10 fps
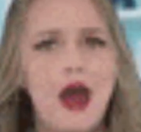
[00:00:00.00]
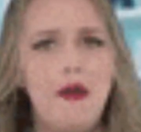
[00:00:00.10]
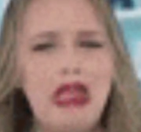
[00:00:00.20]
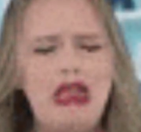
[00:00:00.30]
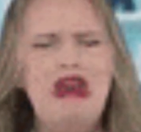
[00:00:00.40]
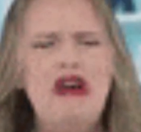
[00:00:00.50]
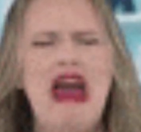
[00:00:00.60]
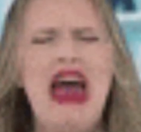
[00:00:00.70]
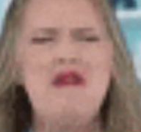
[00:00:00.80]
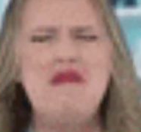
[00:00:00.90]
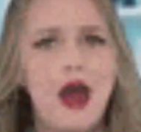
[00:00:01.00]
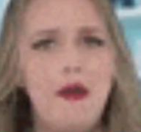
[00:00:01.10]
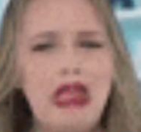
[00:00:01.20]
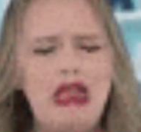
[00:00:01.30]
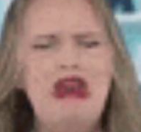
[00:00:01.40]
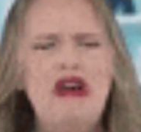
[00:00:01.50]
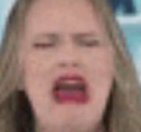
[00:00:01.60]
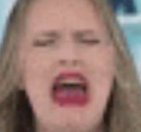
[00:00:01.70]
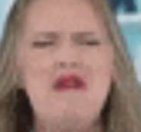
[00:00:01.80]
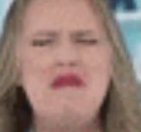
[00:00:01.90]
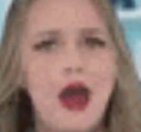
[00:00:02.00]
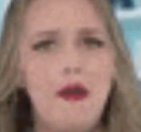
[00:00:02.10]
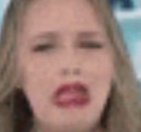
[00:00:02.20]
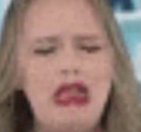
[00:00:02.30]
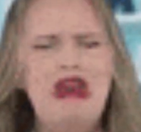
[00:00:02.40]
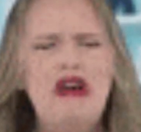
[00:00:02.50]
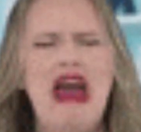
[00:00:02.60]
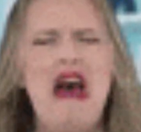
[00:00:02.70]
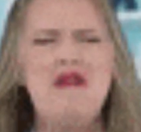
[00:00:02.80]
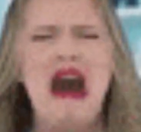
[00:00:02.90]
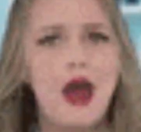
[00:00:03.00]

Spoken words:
And last but not least, they